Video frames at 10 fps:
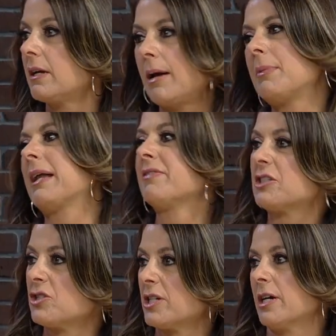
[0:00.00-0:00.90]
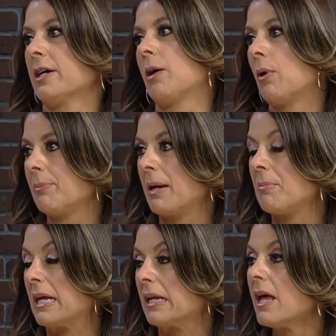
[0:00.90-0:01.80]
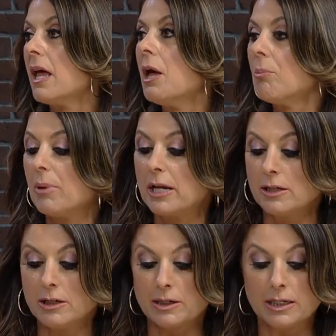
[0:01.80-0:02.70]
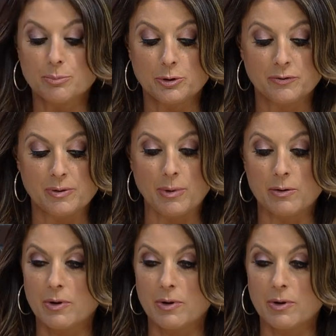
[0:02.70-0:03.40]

I'm not a vegetarian, I want my meat. But you're going to prove them all